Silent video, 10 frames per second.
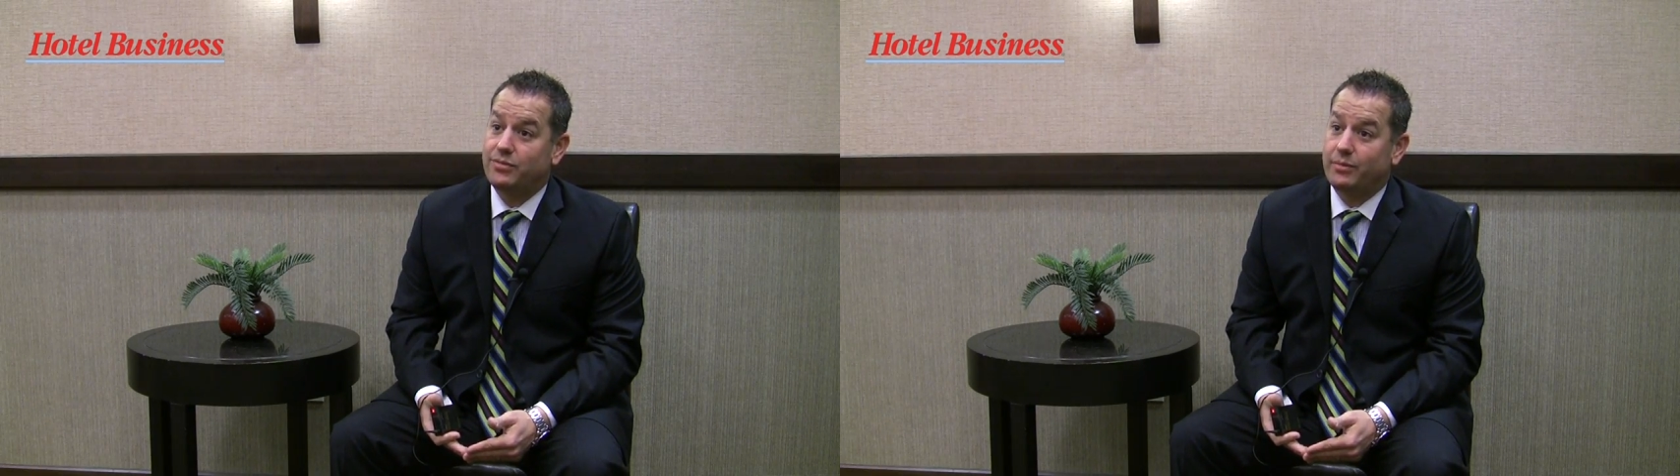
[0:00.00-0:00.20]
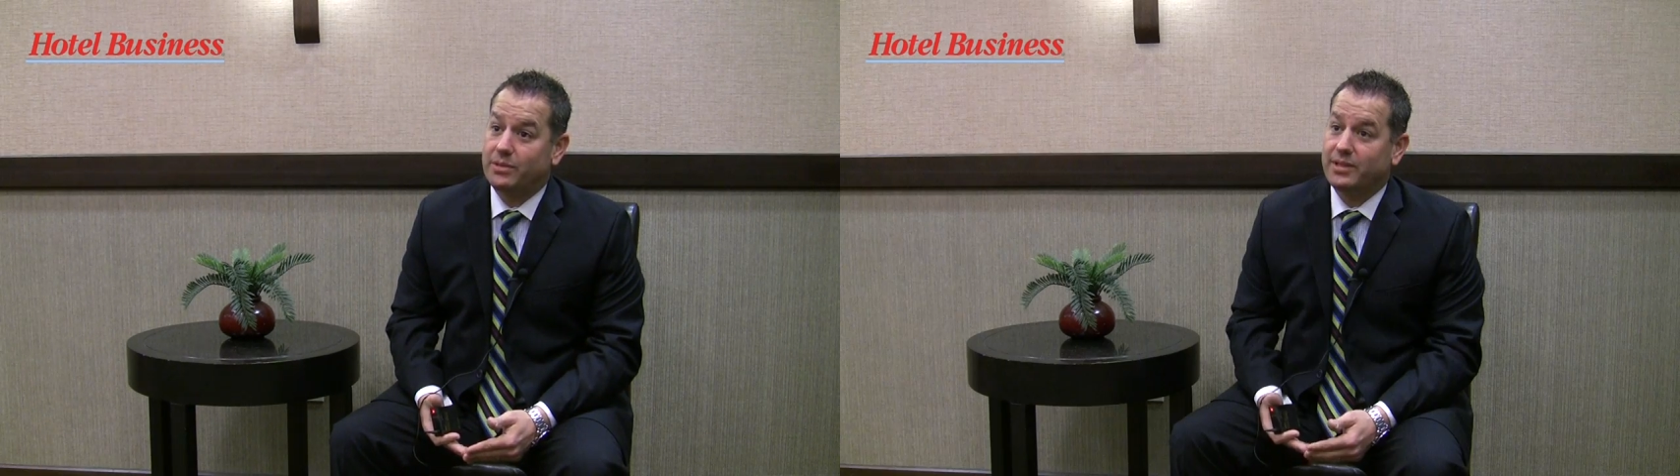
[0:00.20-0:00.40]

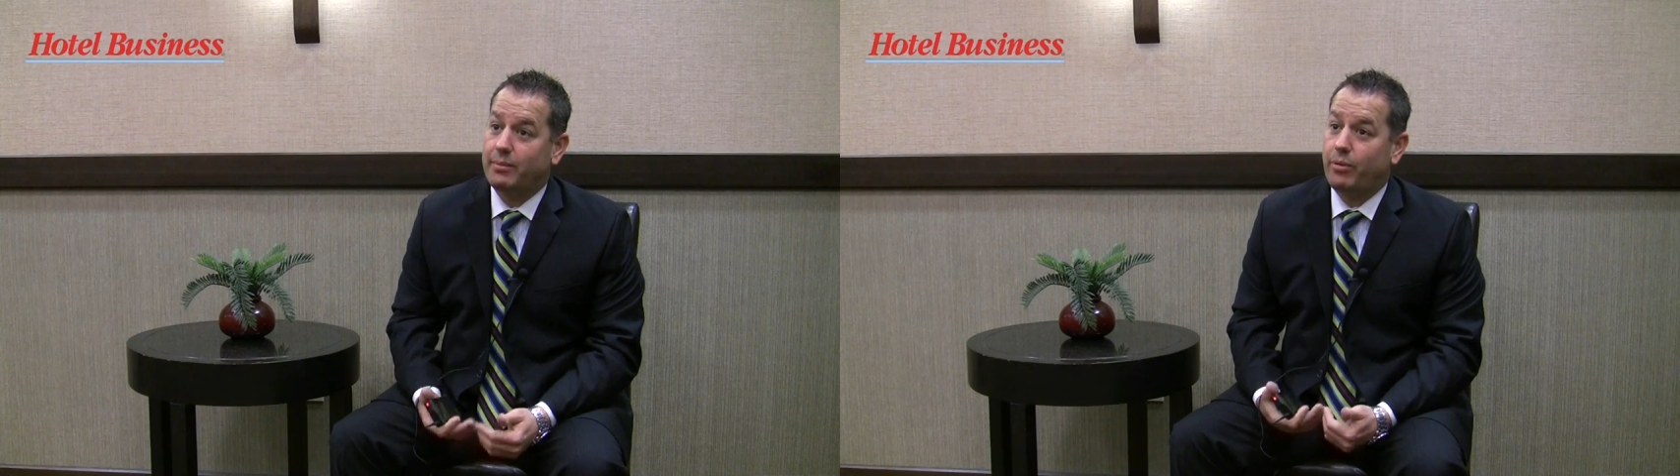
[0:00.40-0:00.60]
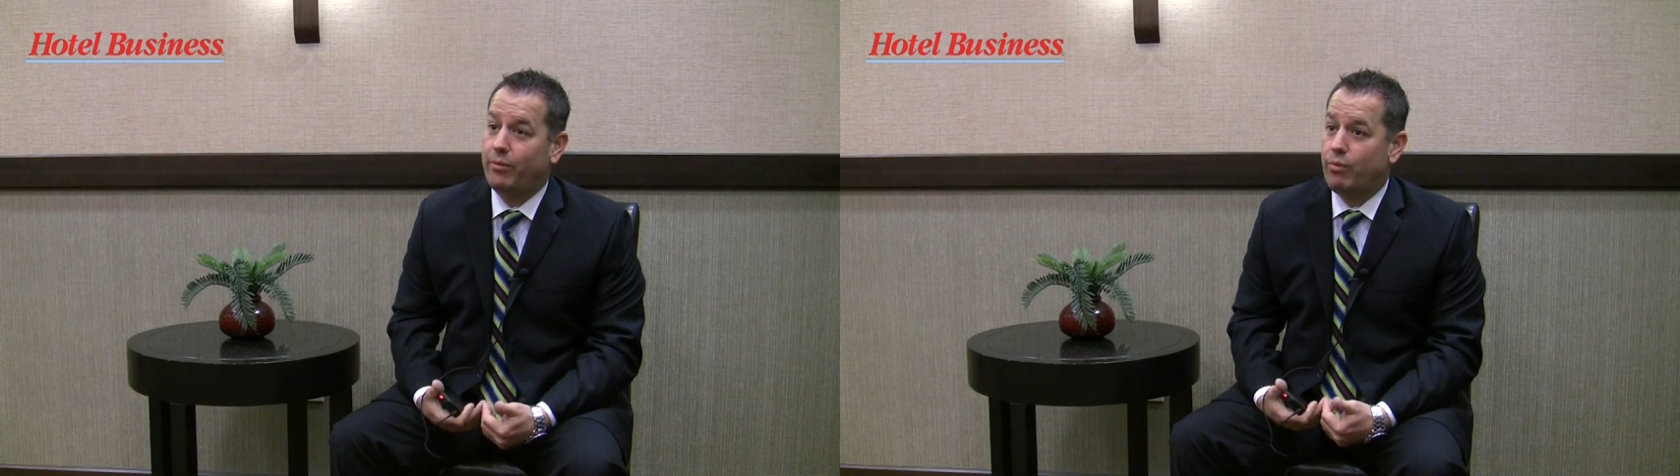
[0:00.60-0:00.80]
from a
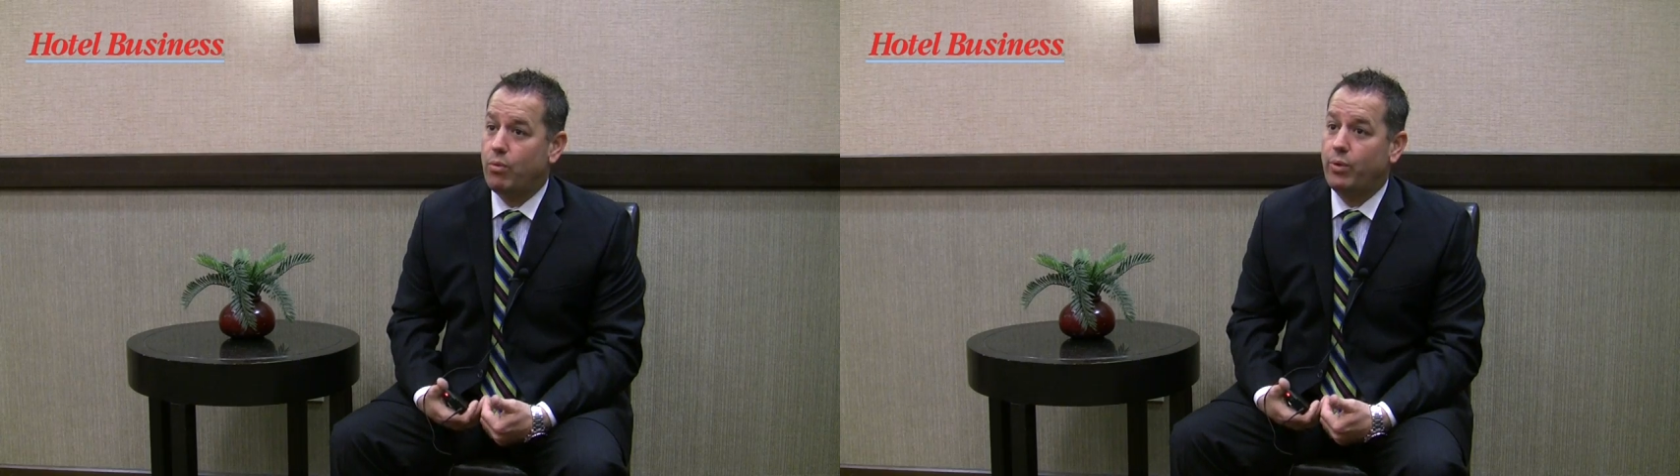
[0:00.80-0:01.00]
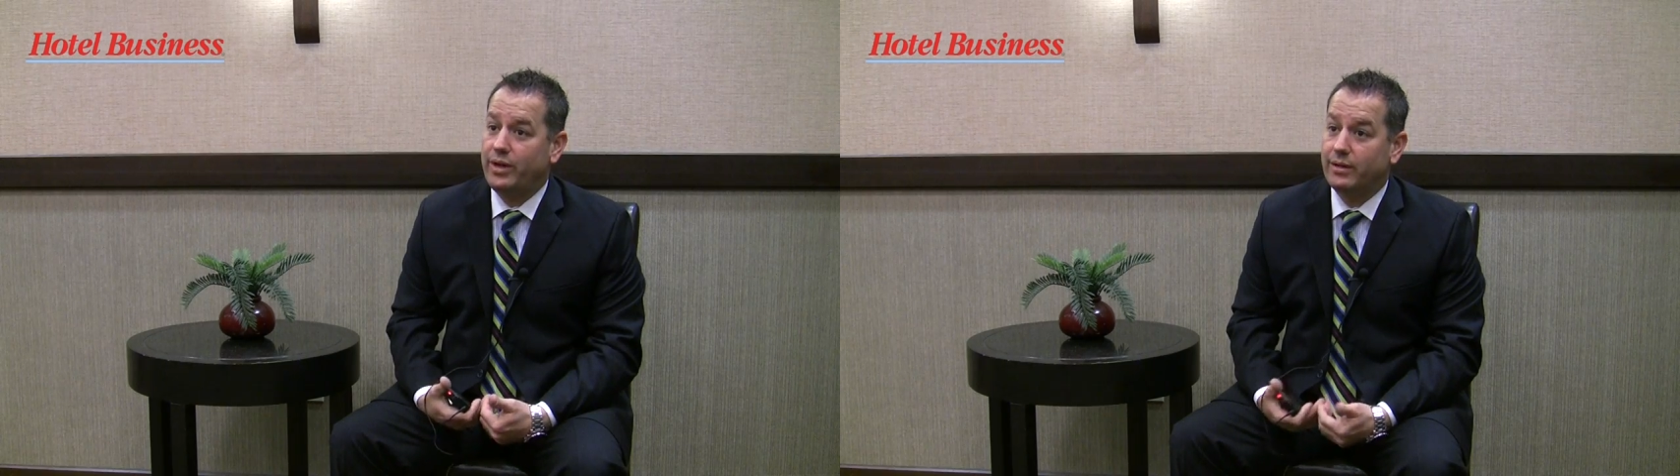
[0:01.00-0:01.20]
standpoint of what
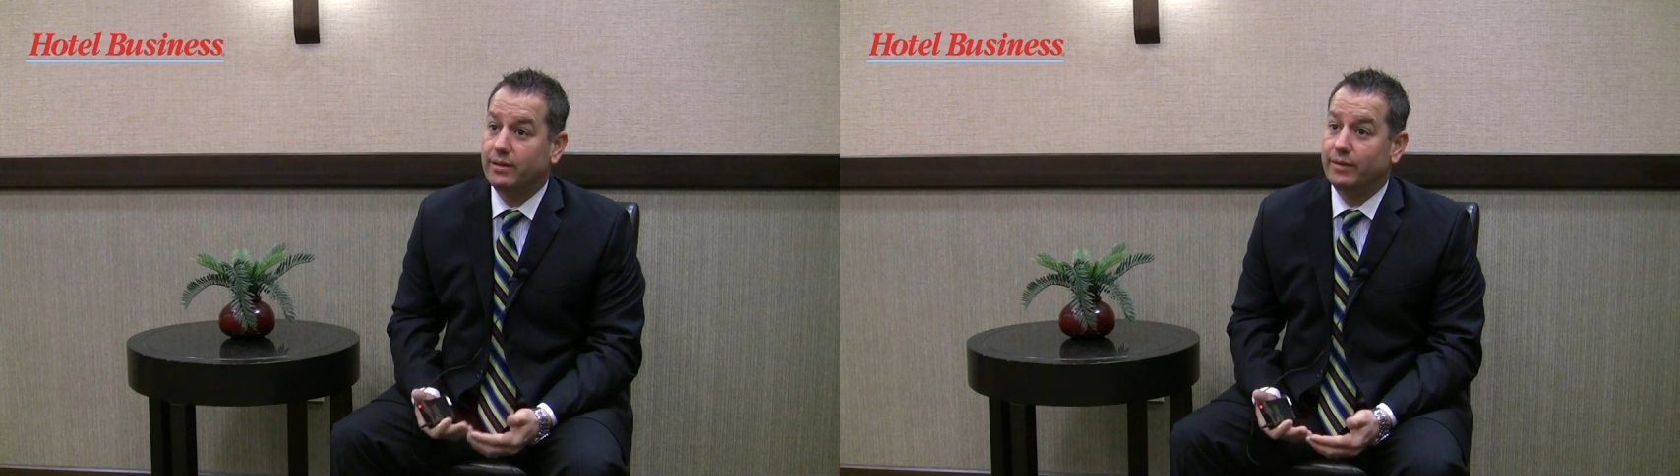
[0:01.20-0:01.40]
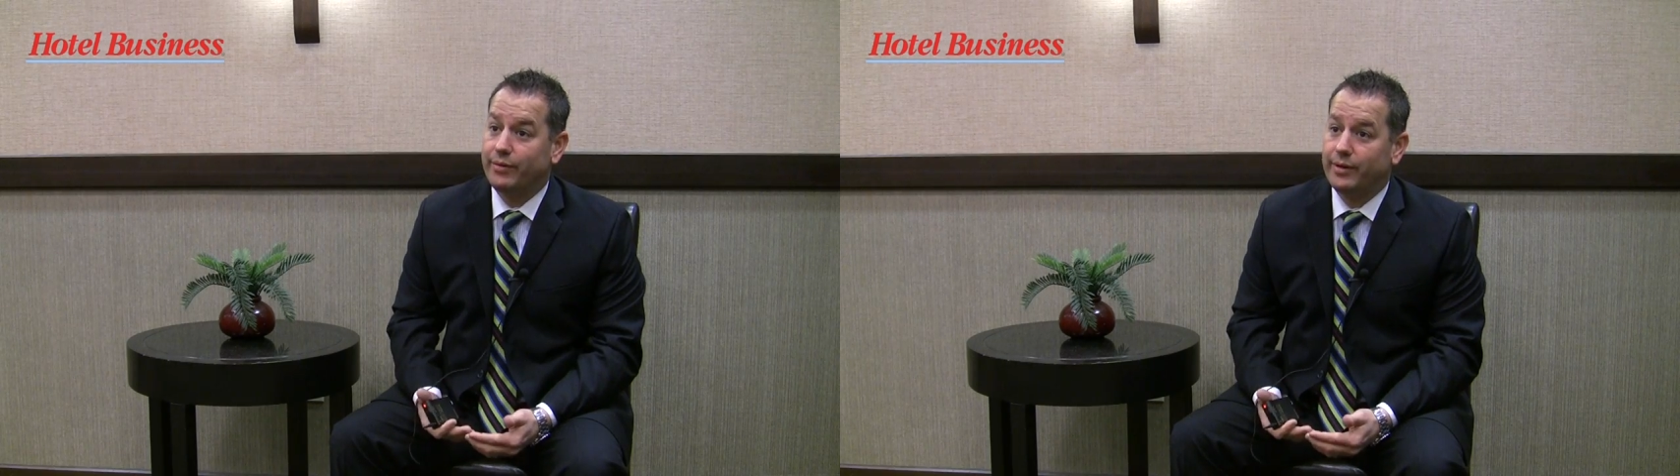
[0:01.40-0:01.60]
we
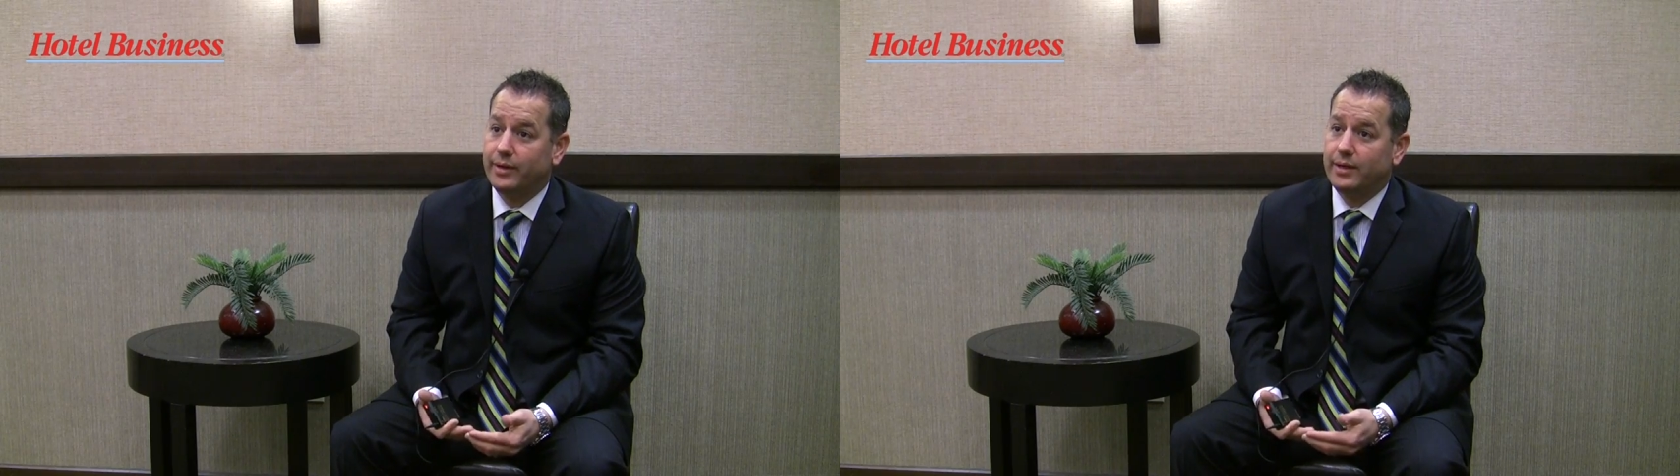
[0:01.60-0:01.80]
deliver,